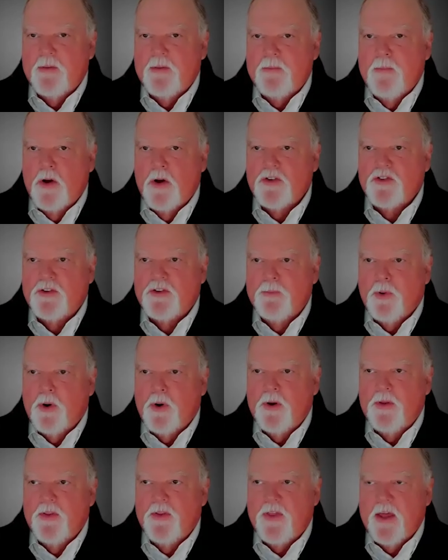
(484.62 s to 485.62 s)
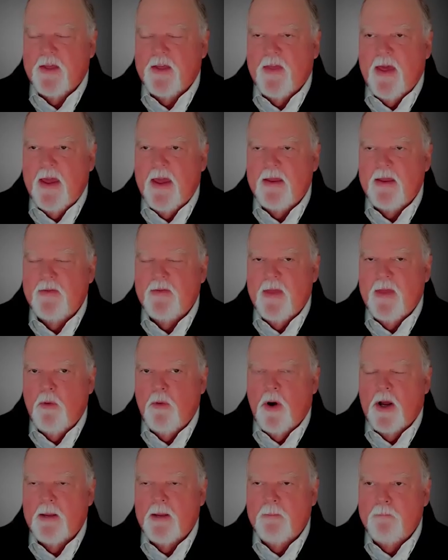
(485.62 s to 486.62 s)
the most important thing. They,
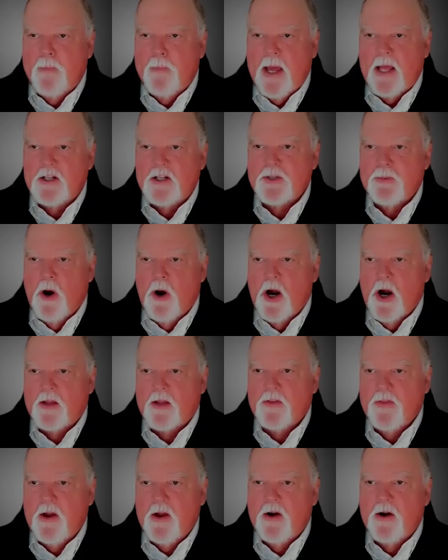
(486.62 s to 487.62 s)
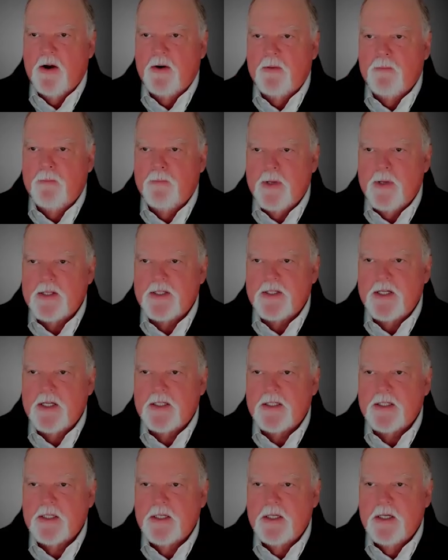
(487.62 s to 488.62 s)
they want to benchmark their
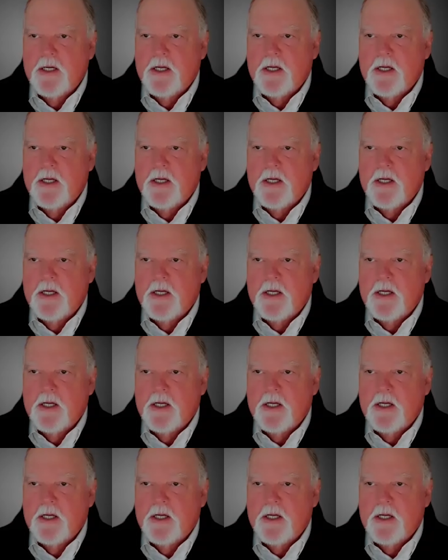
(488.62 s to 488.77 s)
business.